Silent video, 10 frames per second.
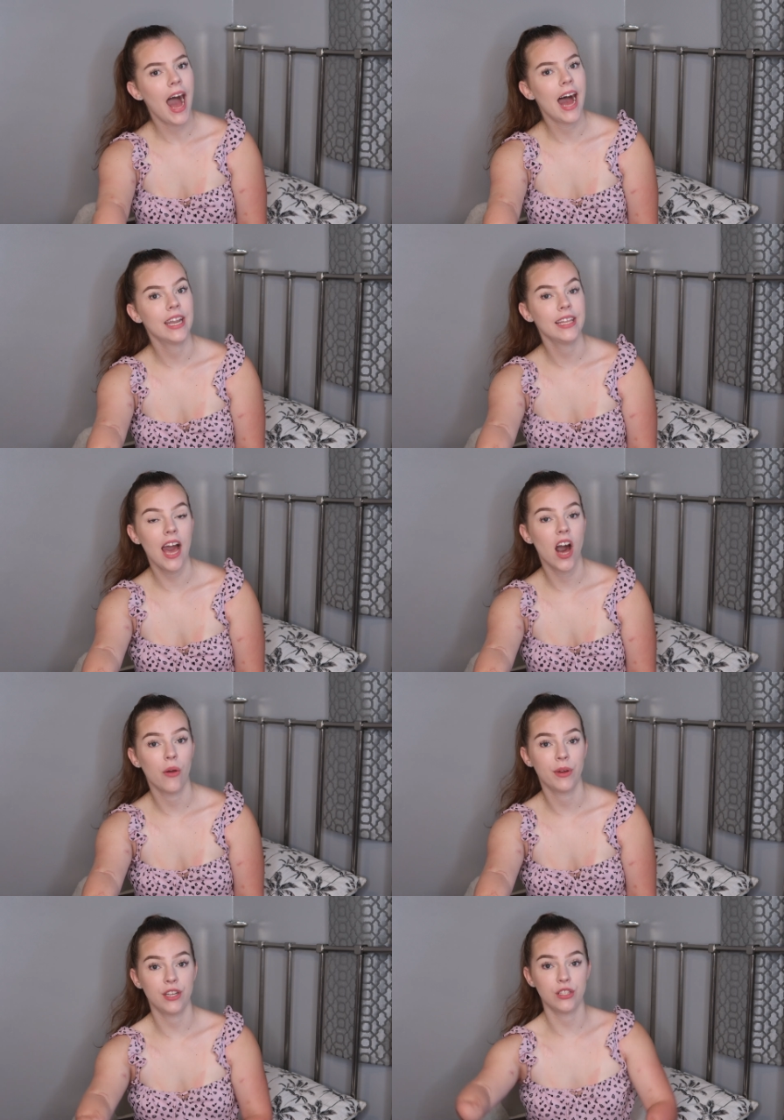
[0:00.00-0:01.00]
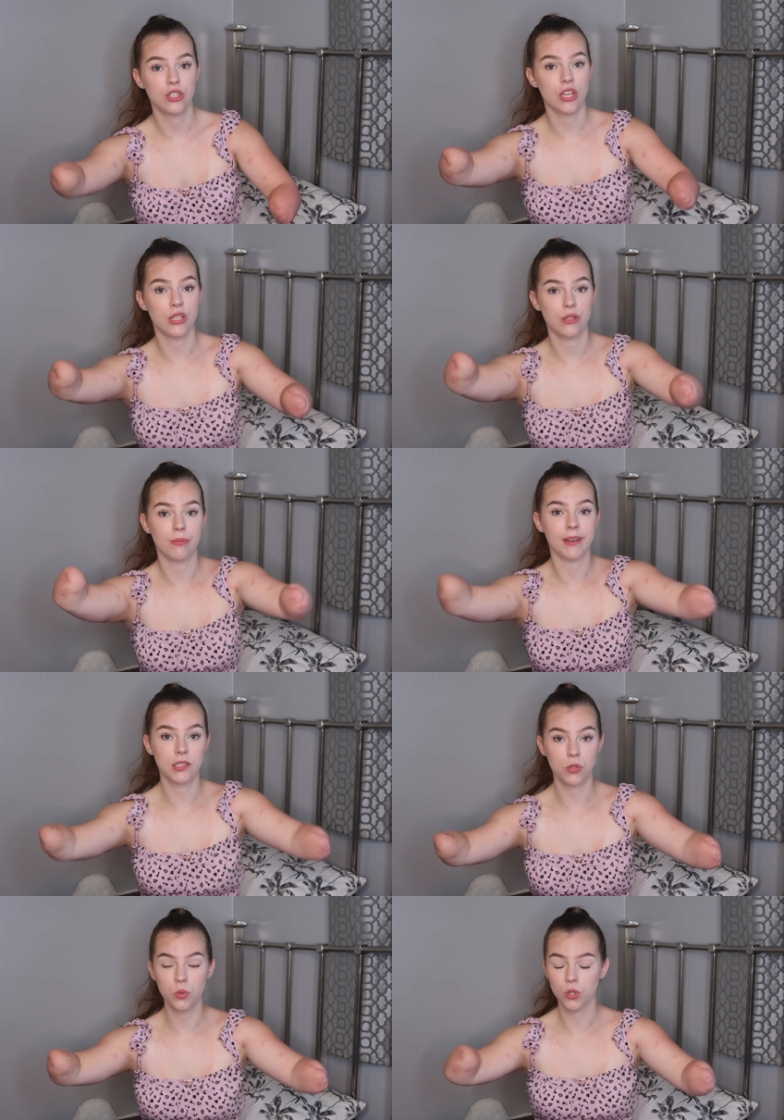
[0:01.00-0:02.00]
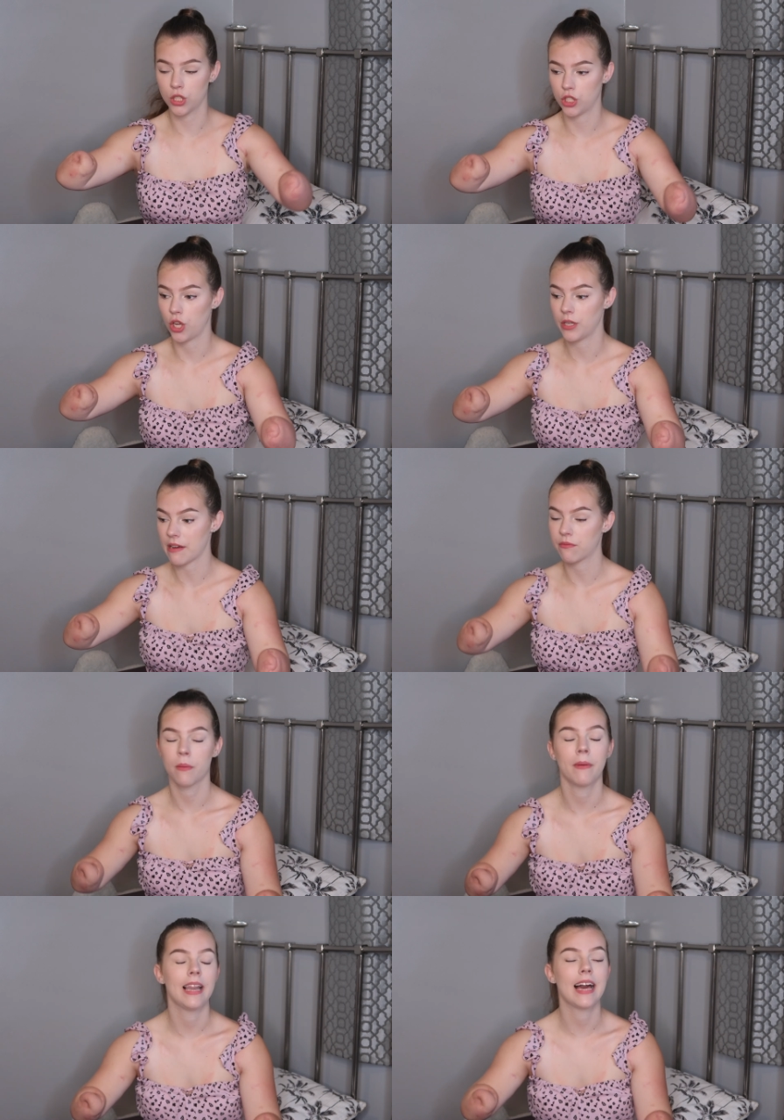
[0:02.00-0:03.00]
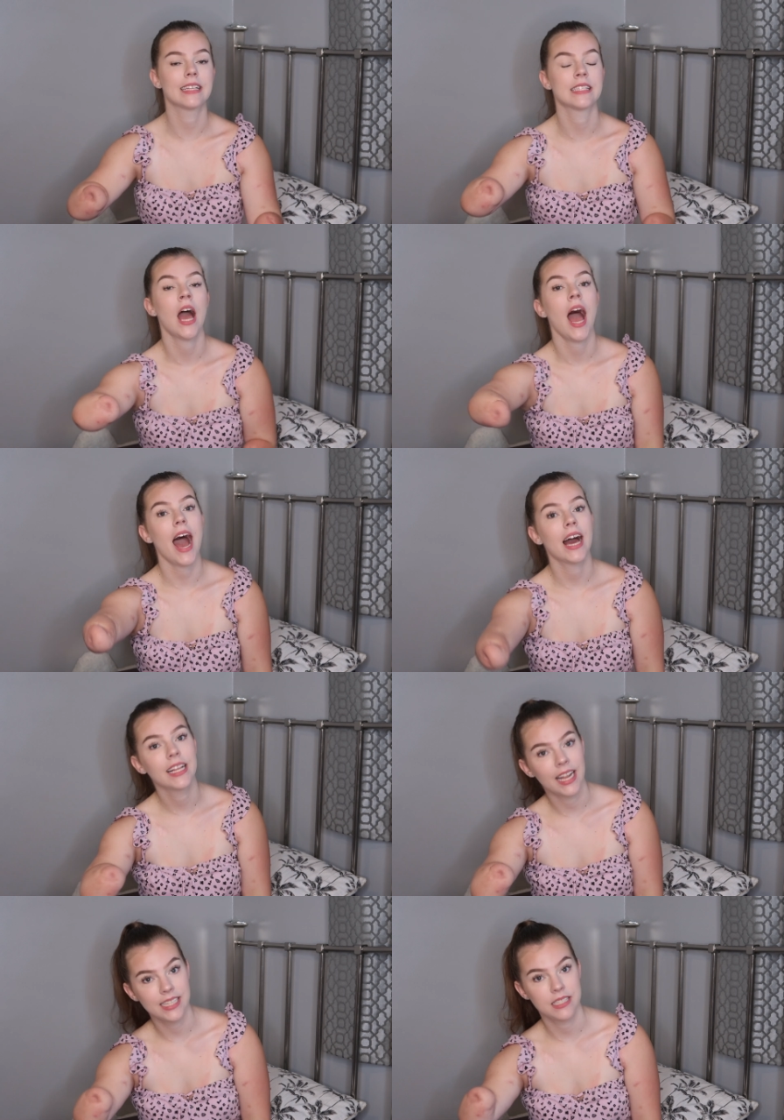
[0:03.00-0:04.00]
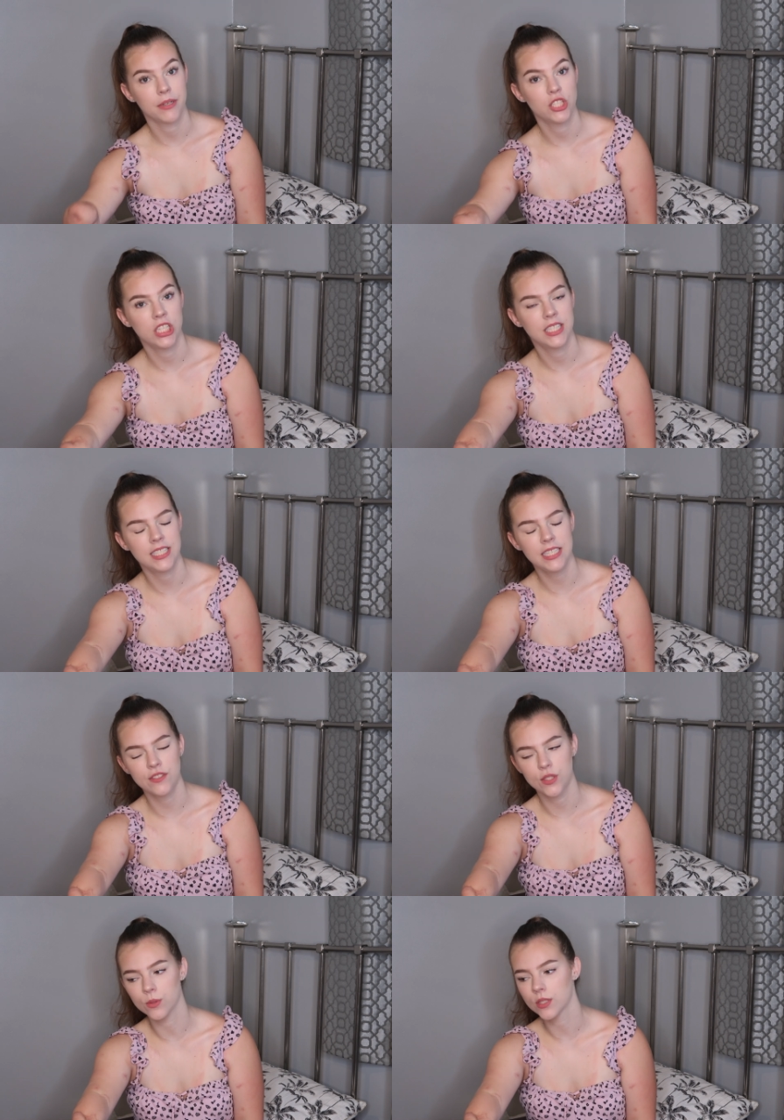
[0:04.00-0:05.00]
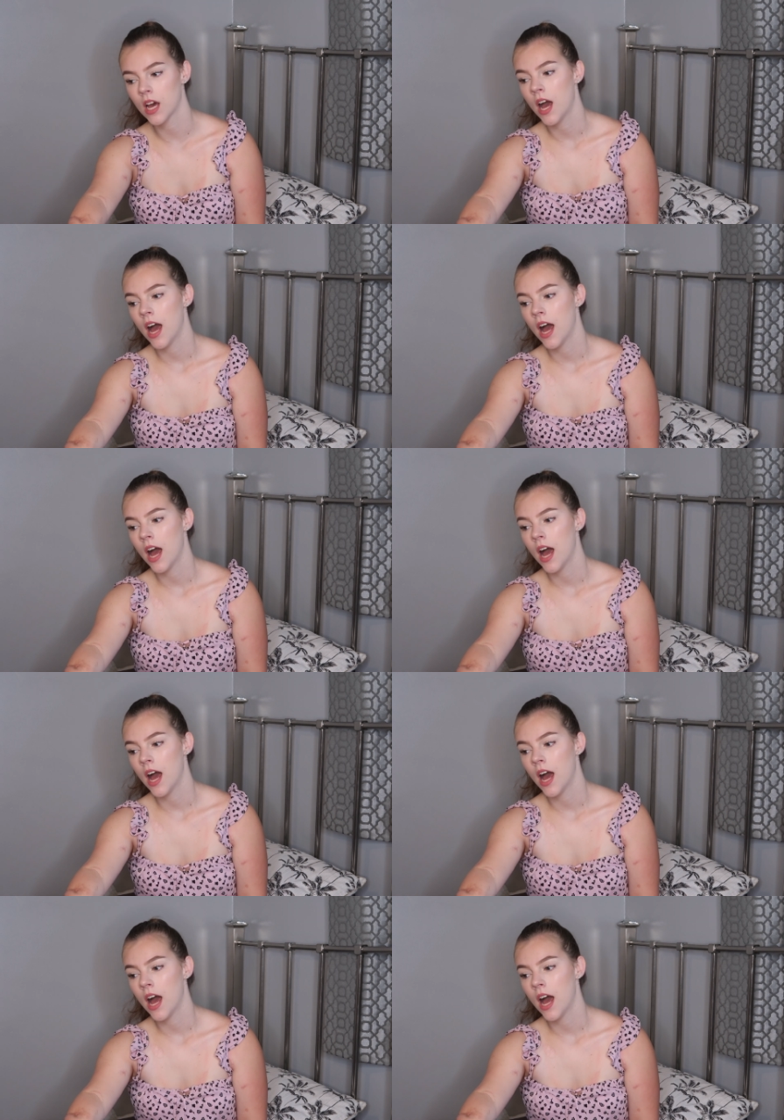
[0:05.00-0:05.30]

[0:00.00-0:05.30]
And yeah, I went into my school, showed everyone my legs, and collected my GCSE results.